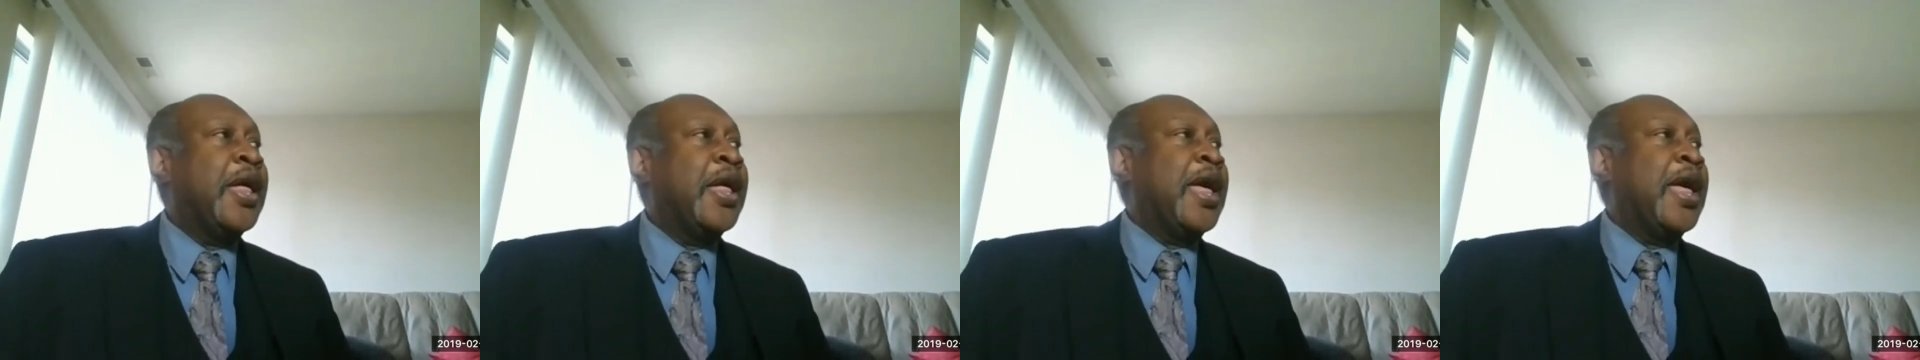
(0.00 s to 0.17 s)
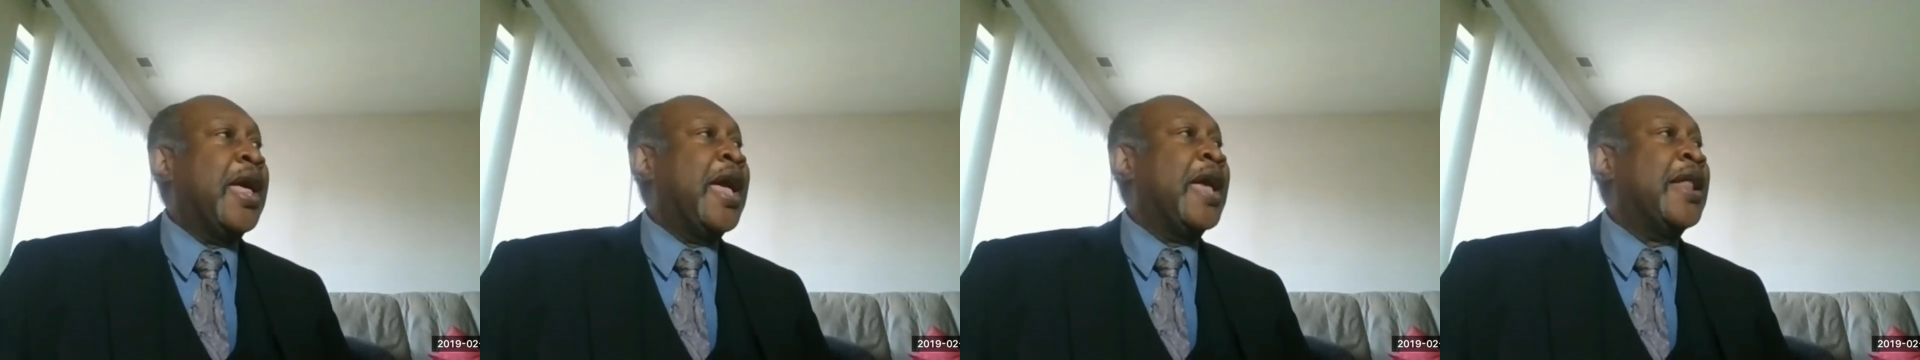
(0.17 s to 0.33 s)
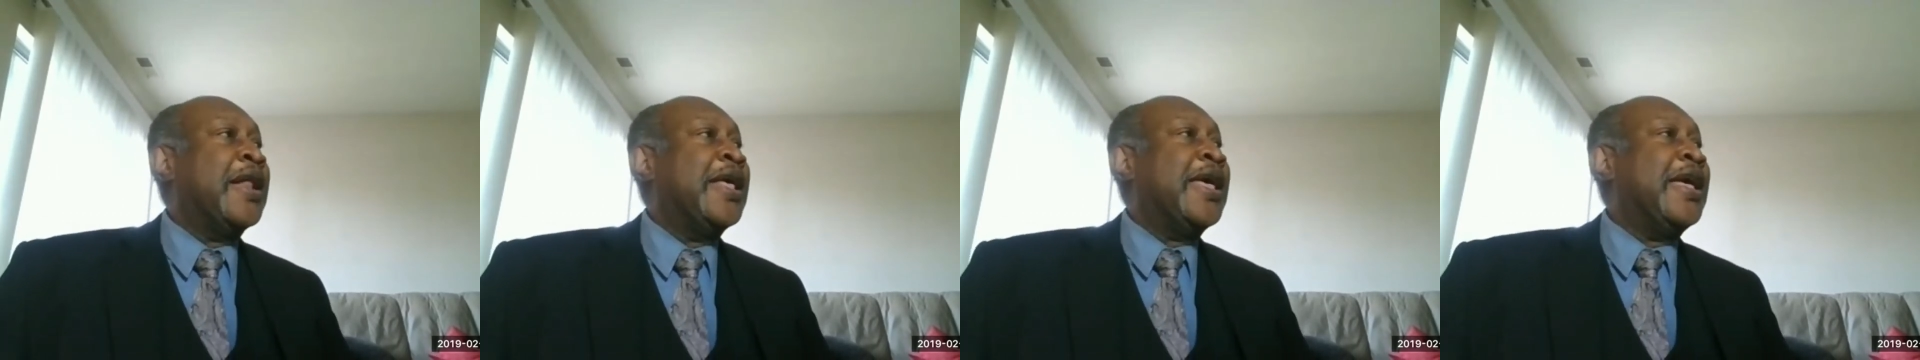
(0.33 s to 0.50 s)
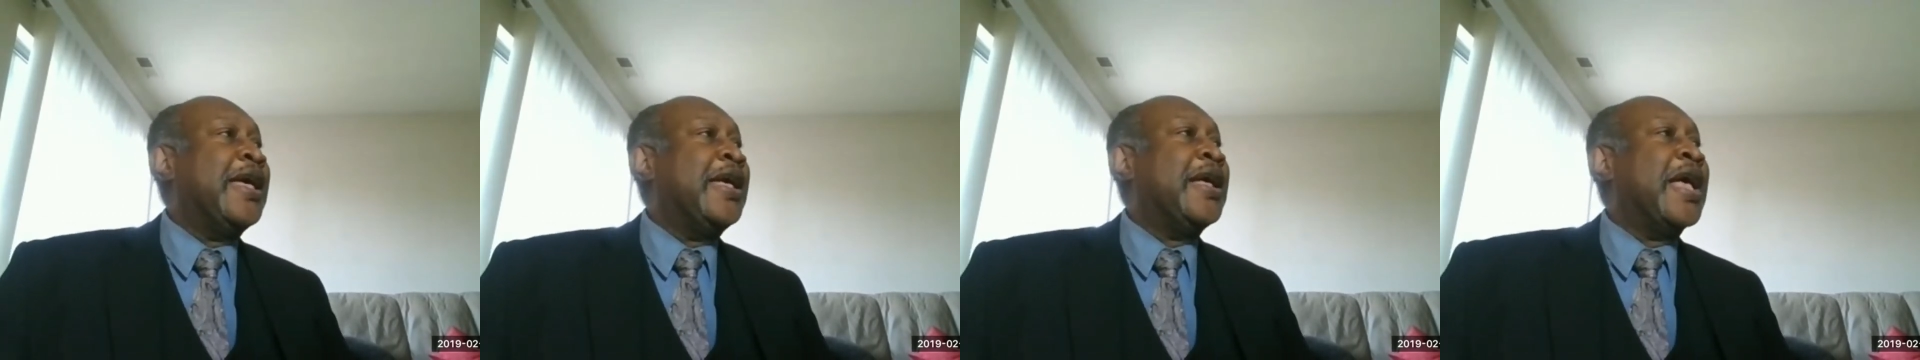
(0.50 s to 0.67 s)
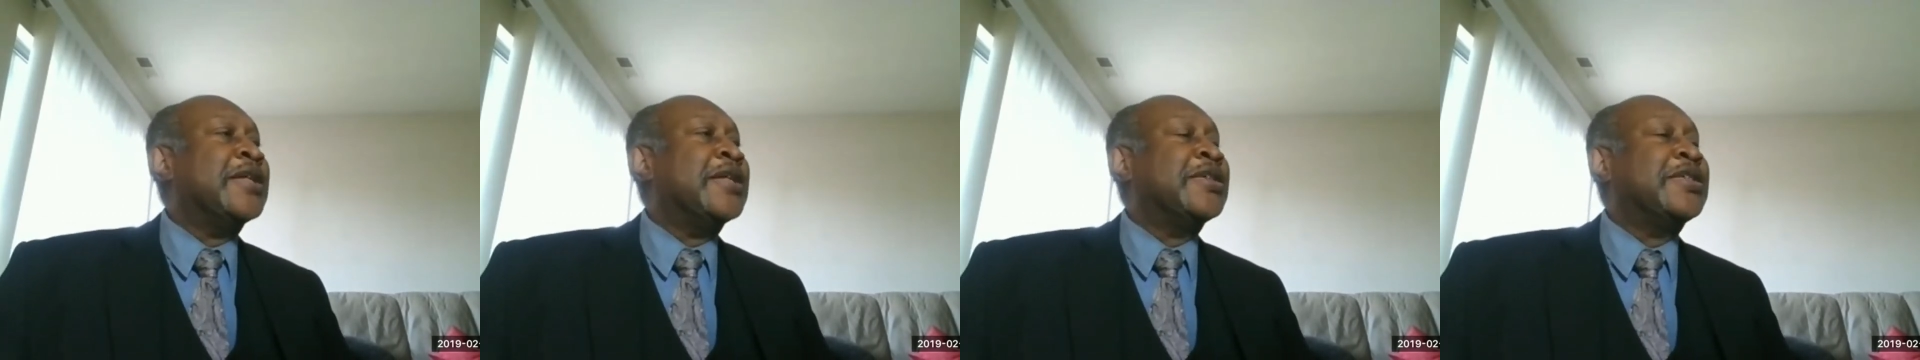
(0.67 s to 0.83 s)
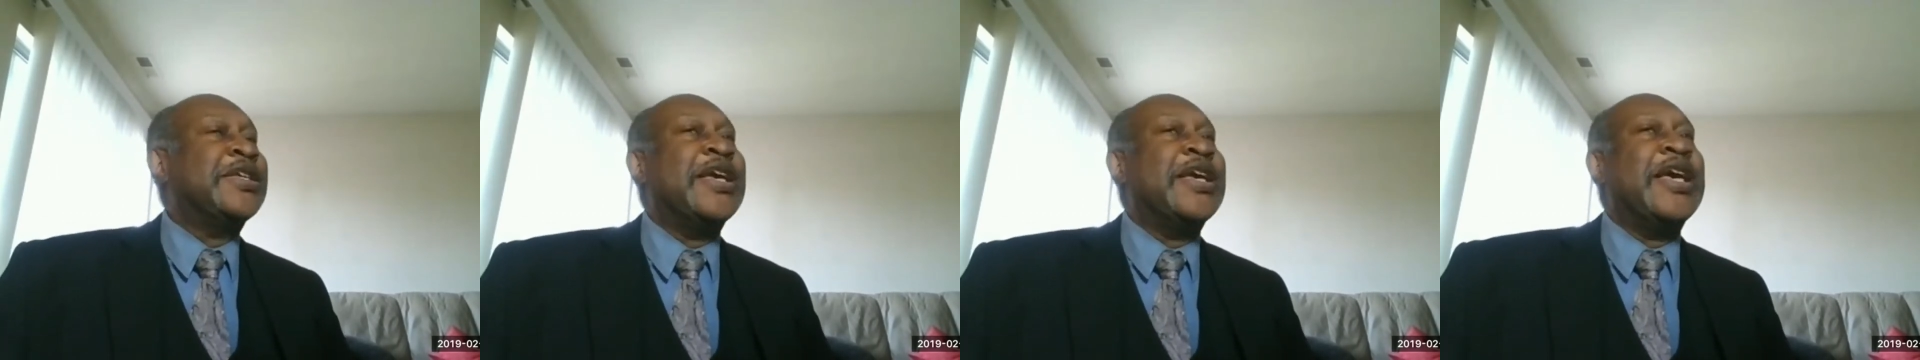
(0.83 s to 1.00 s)
and he
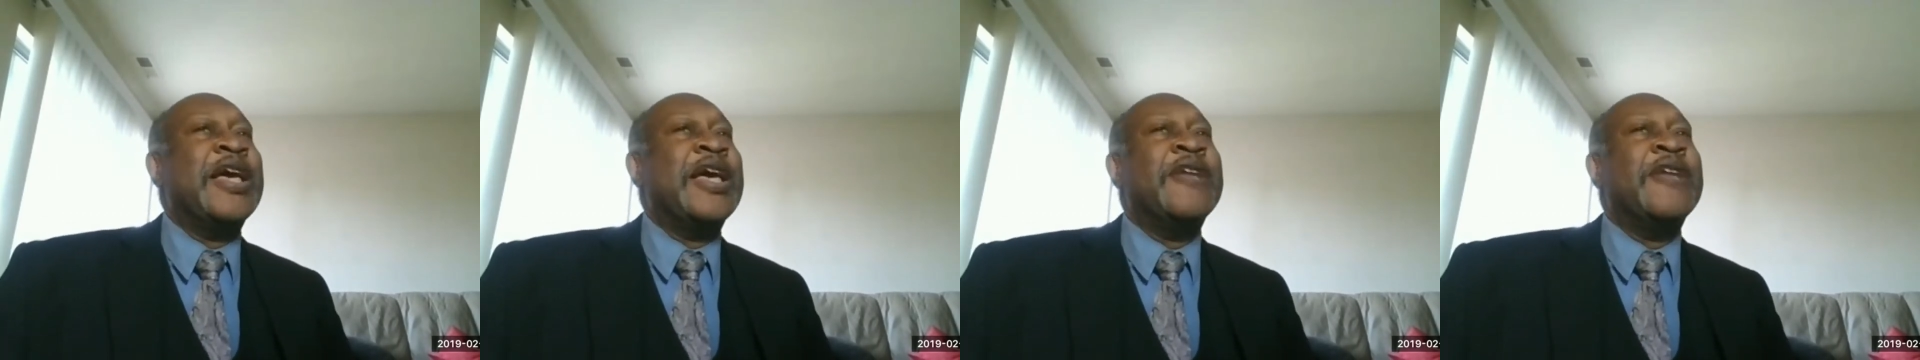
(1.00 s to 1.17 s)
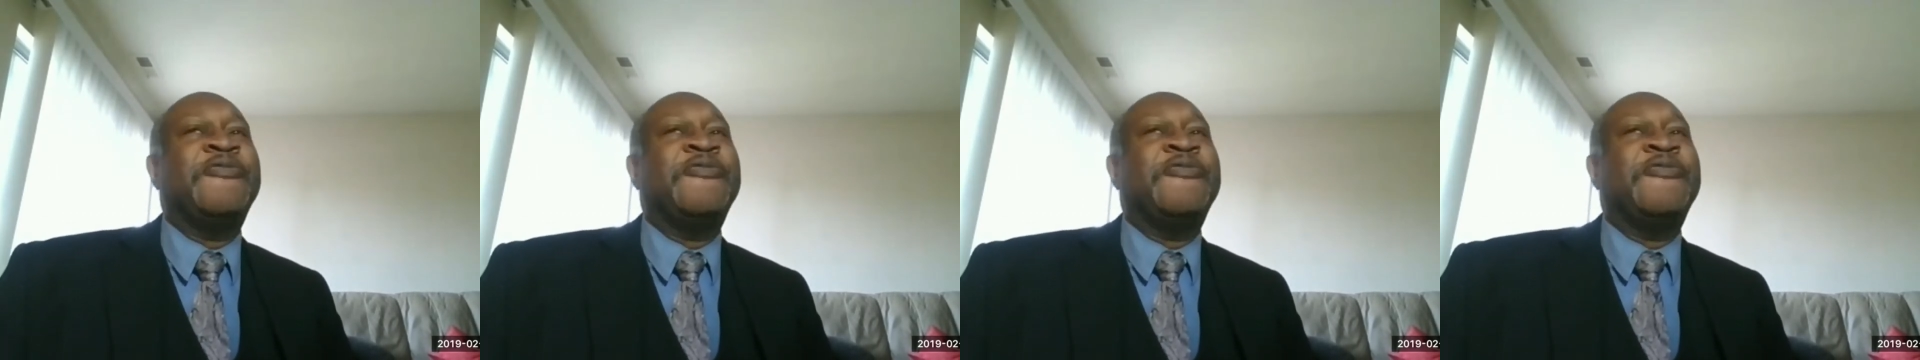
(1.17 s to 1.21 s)
and see in